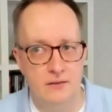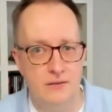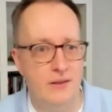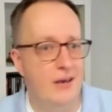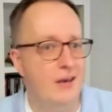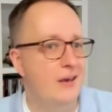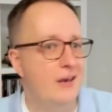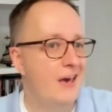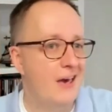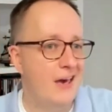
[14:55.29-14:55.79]

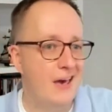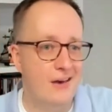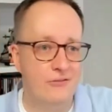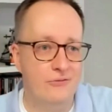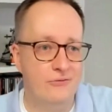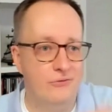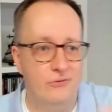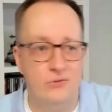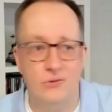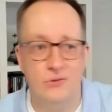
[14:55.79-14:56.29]
they
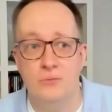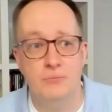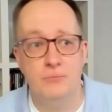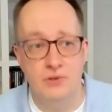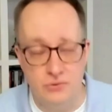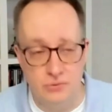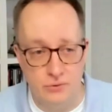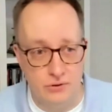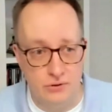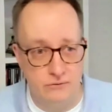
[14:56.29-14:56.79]
have not
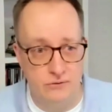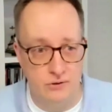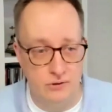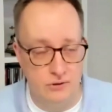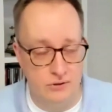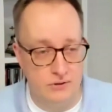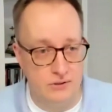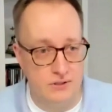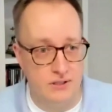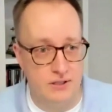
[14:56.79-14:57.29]
been doing for a
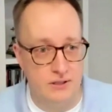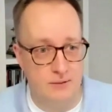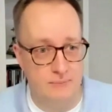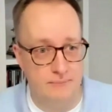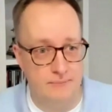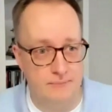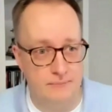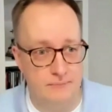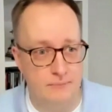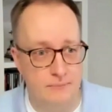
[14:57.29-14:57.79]
long time.